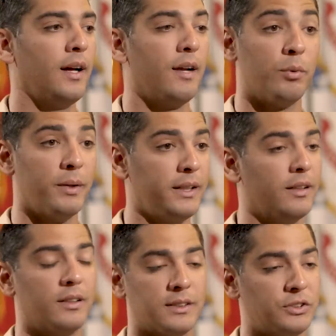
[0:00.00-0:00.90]
Everybody
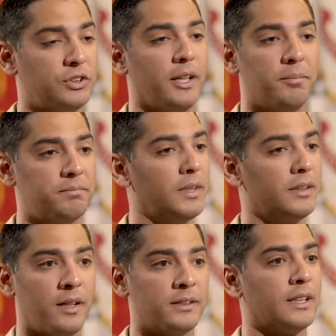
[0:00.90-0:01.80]
here is in shape.
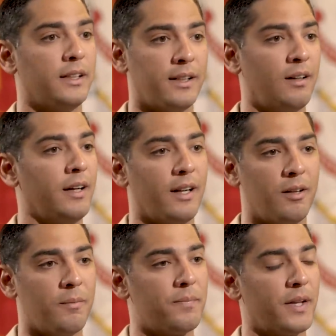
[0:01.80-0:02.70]
I'll tell you that right
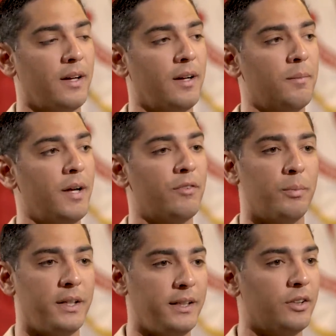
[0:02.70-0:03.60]
now.
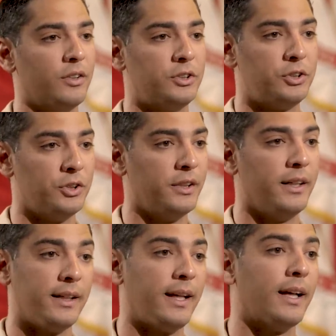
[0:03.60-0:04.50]
Everybody here should
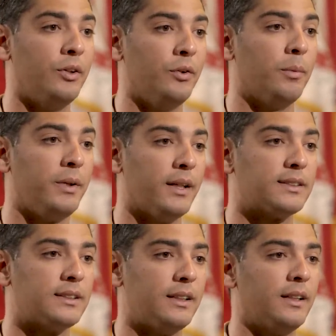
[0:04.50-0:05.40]
and can do the
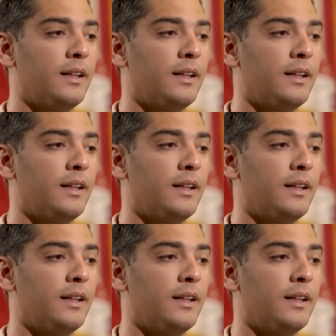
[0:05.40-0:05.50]
PST.